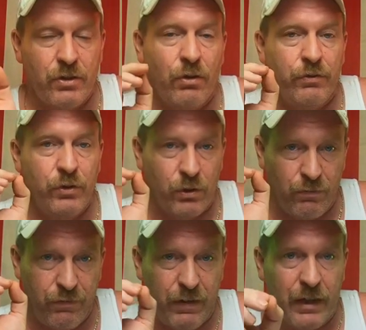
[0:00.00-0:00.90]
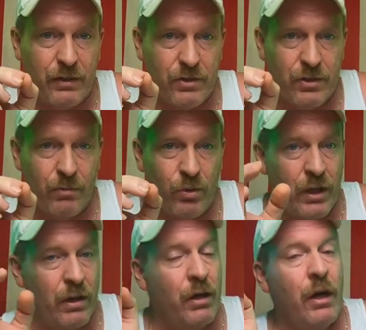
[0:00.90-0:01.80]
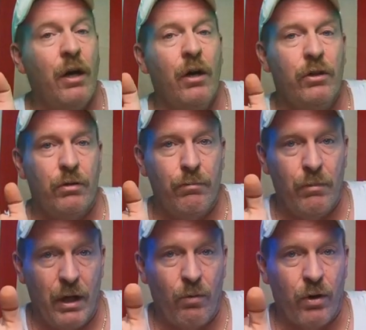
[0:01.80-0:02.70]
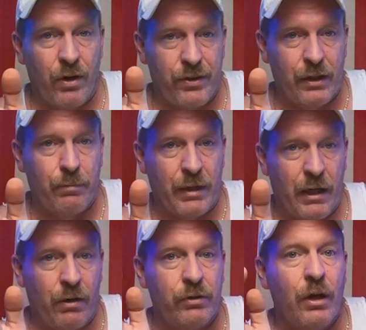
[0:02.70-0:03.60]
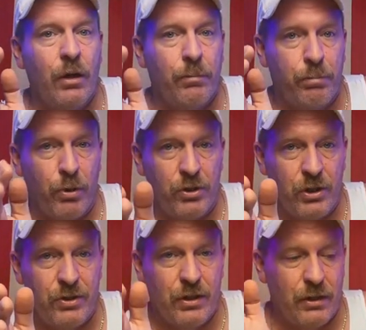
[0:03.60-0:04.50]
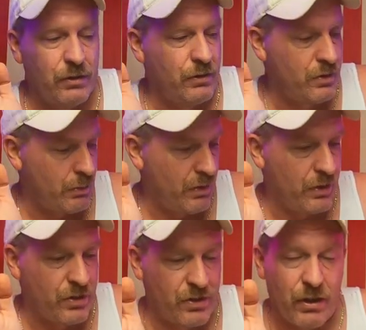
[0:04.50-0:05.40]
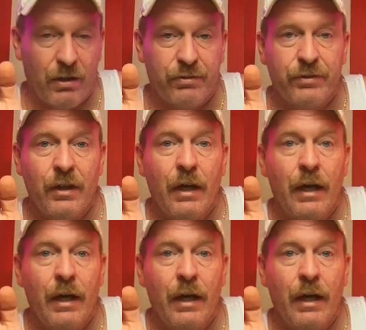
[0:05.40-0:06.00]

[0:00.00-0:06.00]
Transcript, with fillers: So if you can find it somewhere, you may want to think about purchasing some of this stuff